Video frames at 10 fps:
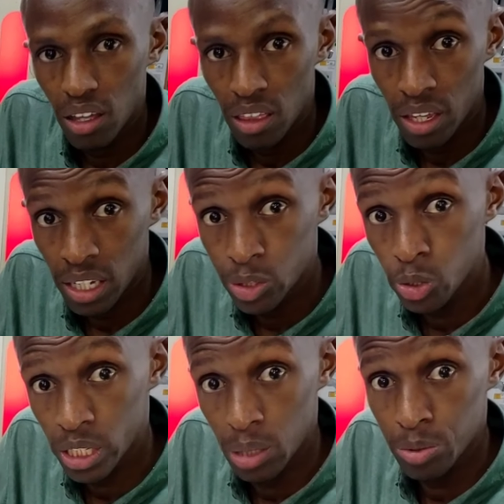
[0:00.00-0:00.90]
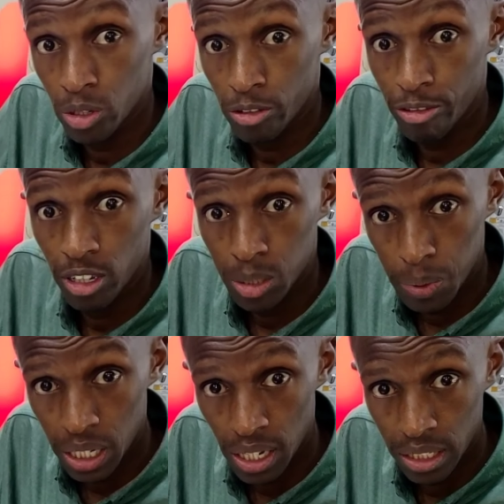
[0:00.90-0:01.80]
There are two types of
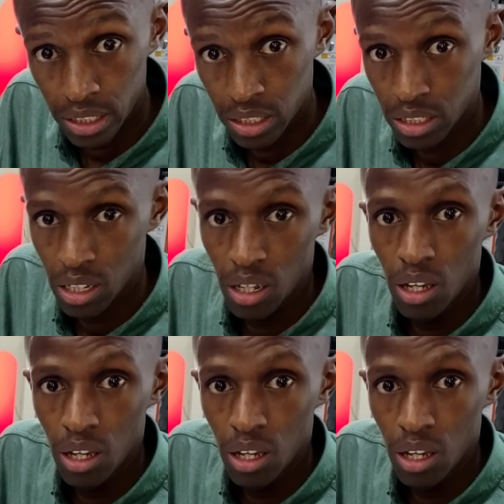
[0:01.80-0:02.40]
speed lights.